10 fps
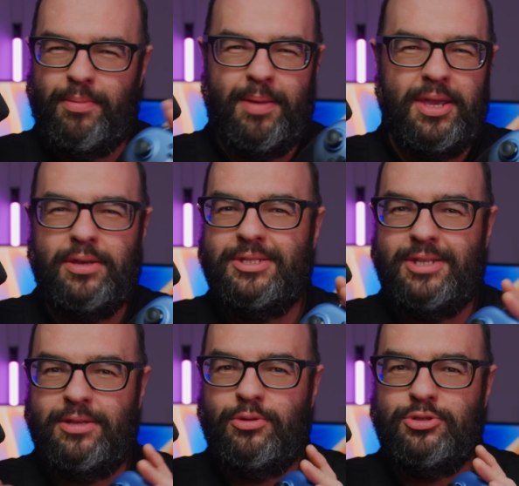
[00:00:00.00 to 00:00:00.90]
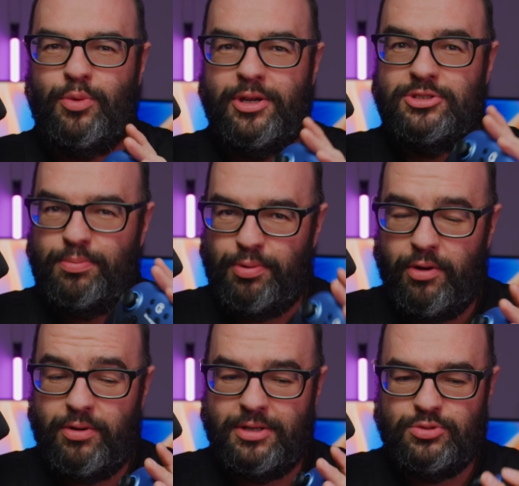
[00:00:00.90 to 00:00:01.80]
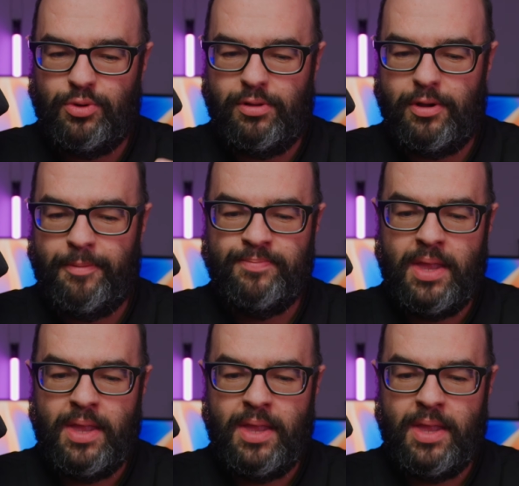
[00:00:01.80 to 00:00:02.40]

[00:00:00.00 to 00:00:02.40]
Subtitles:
maybe a Nintendo Switch Pro controller.